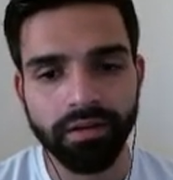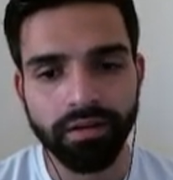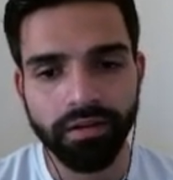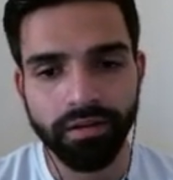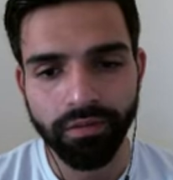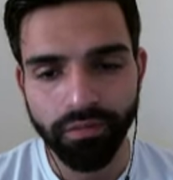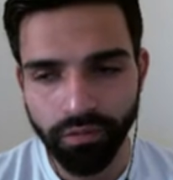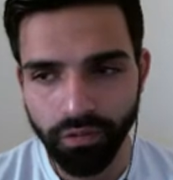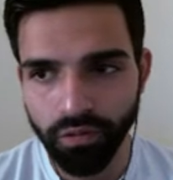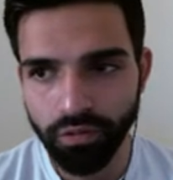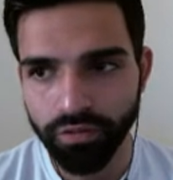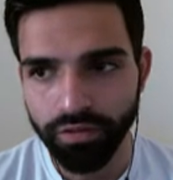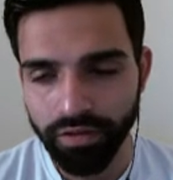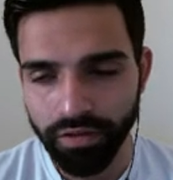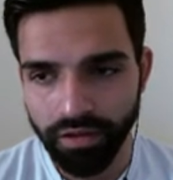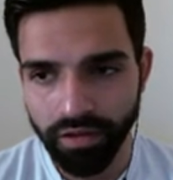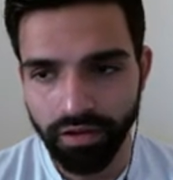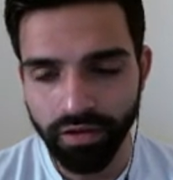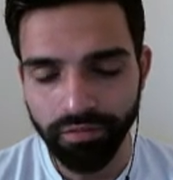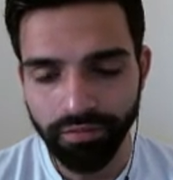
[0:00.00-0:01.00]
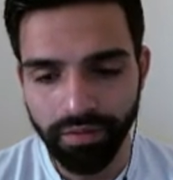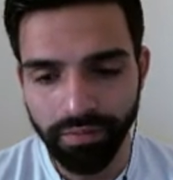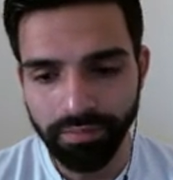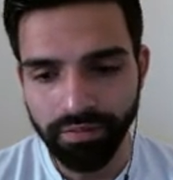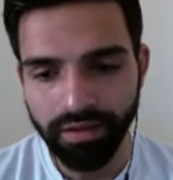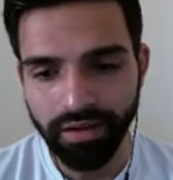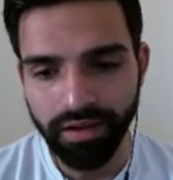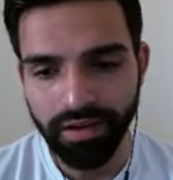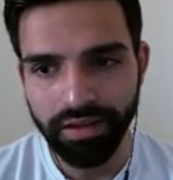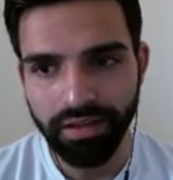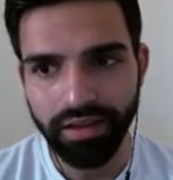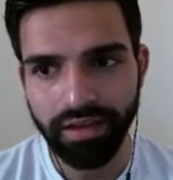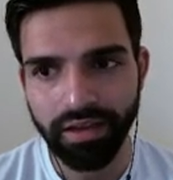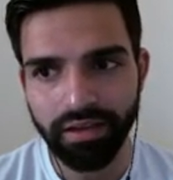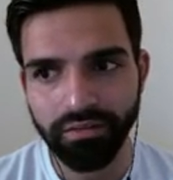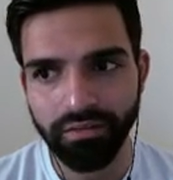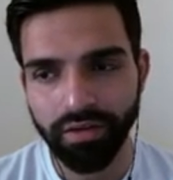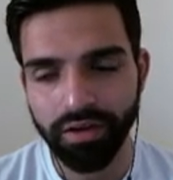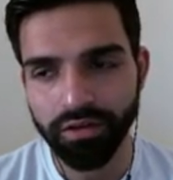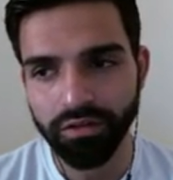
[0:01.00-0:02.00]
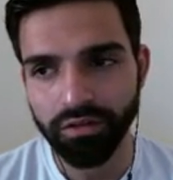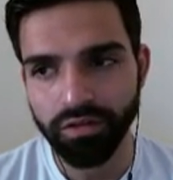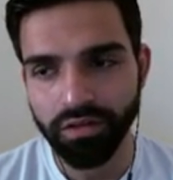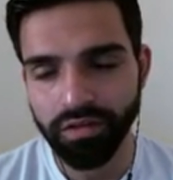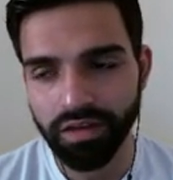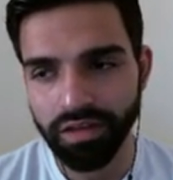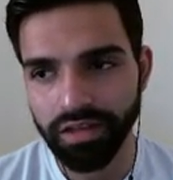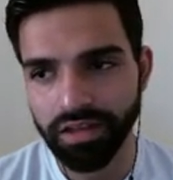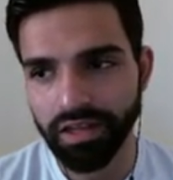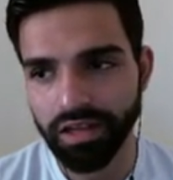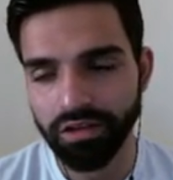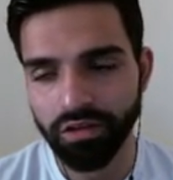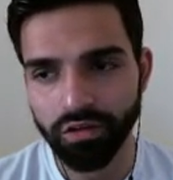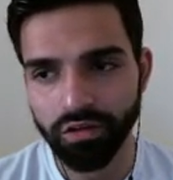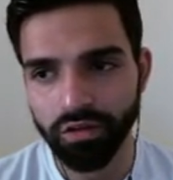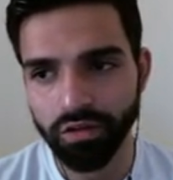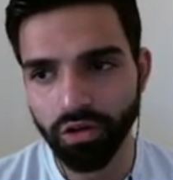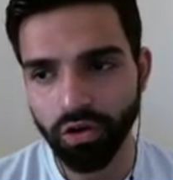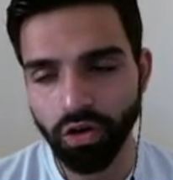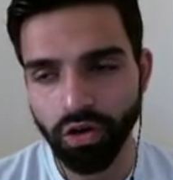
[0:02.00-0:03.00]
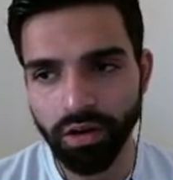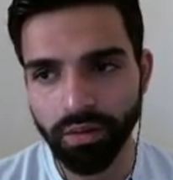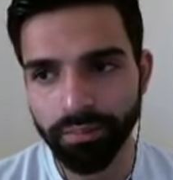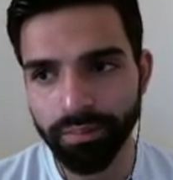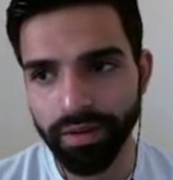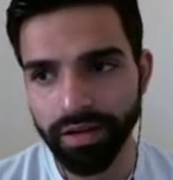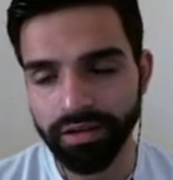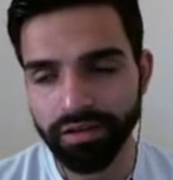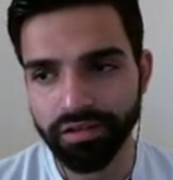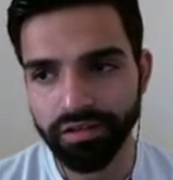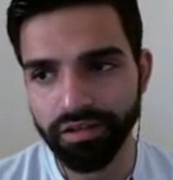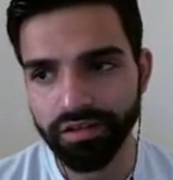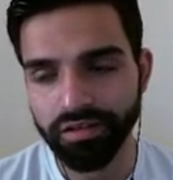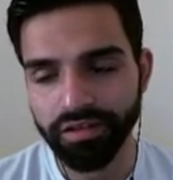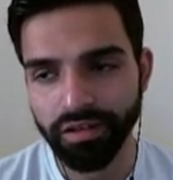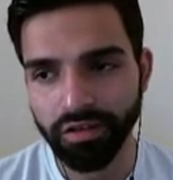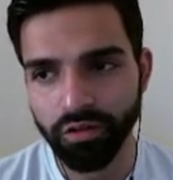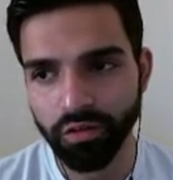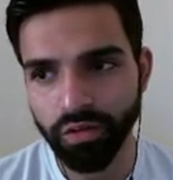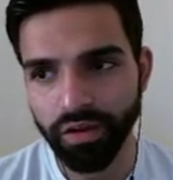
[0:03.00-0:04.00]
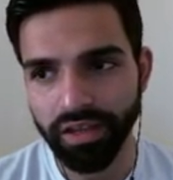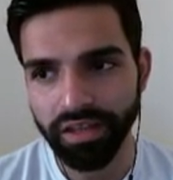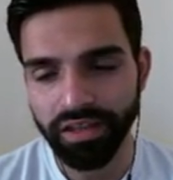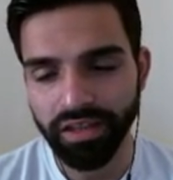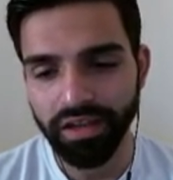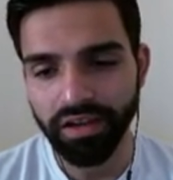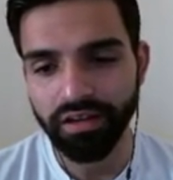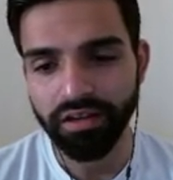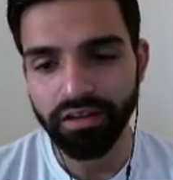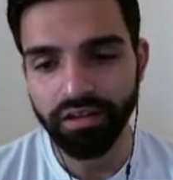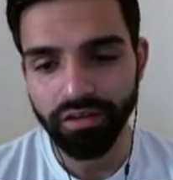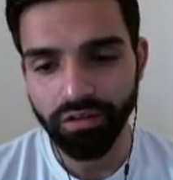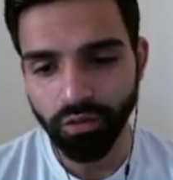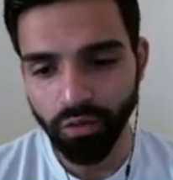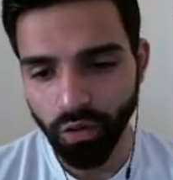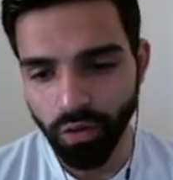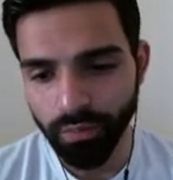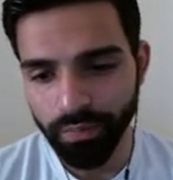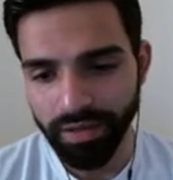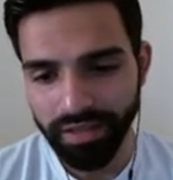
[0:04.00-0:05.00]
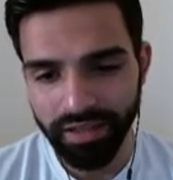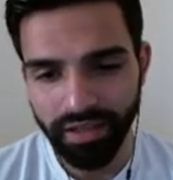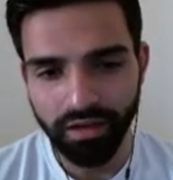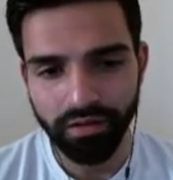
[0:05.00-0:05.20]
if you see a website and where you see that you know your competitors are doing that copy that